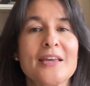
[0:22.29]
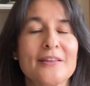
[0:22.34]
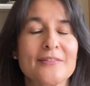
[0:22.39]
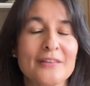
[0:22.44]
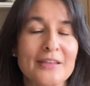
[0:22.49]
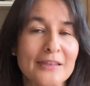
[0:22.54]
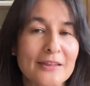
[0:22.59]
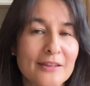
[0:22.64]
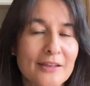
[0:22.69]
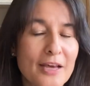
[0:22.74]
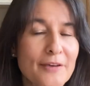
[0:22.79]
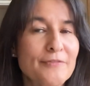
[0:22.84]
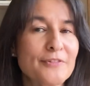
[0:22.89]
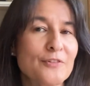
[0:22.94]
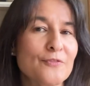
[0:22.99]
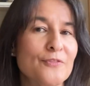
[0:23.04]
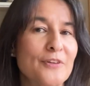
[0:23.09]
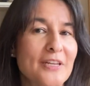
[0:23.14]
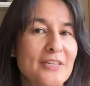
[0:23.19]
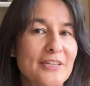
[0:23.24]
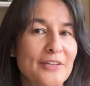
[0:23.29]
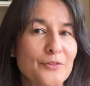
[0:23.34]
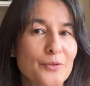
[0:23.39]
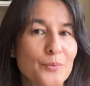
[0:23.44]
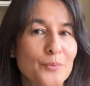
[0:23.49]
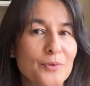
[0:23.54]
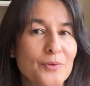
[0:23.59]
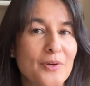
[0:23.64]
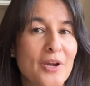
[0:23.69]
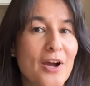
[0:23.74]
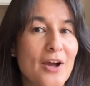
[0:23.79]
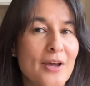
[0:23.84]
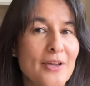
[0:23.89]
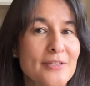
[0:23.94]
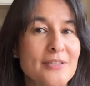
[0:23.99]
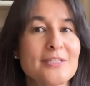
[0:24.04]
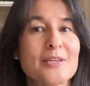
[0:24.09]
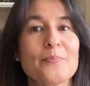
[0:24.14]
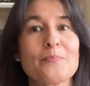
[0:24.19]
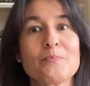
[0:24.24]
They'd love to find out the root
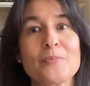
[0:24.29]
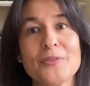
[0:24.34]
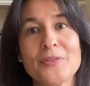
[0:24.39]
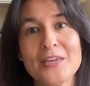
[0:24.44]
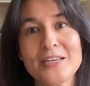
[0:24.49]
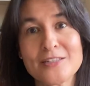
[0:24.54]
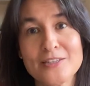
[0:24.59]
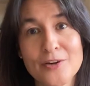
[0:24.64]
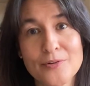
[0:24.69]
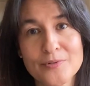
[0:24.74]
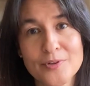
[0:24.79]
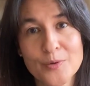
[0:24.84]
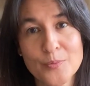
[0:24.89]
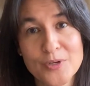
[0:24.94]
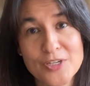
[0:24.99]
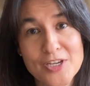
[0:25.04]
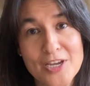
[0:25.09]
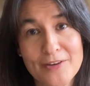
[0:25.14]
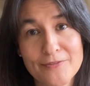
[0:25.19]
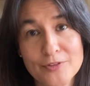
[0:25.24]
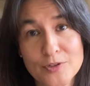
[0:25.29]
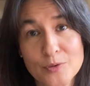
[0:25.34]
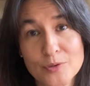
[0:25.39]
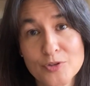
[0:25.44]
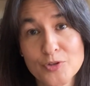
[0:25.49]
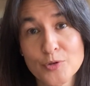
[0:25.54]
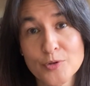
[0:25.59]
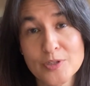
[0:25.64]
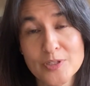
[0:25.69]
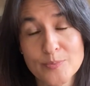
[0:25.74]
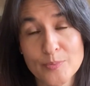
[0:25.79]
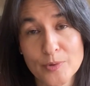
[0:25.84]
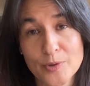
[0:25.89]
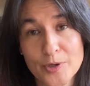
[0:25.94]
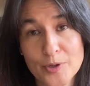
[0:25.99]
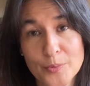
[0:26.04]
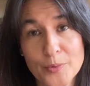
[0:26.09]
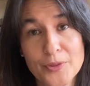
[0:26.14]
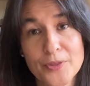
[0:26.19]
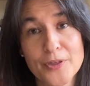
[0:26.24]
cause, but they don't know which avenues to
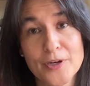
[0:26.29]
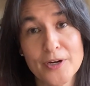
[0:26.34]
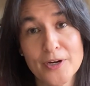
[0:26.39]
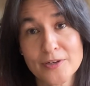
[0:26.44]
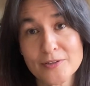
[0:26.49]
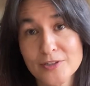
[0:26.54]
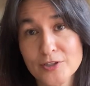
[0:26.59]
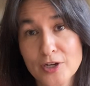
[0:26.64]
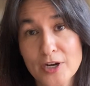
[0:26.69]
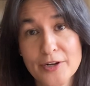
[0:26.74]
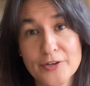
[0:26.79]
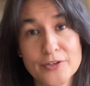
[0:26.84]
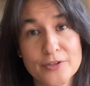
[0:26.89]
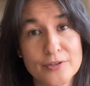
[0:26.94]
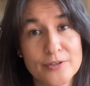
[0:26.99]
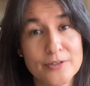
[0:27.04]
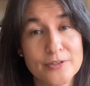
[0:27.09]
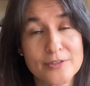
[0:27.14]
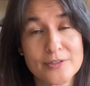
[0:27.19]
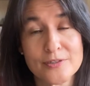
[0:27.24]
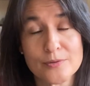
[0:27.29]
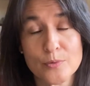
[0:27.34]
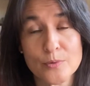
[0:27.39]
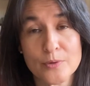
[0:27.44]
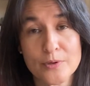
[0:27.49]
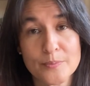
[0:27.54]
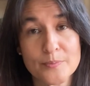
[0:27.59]
explore with their doctors or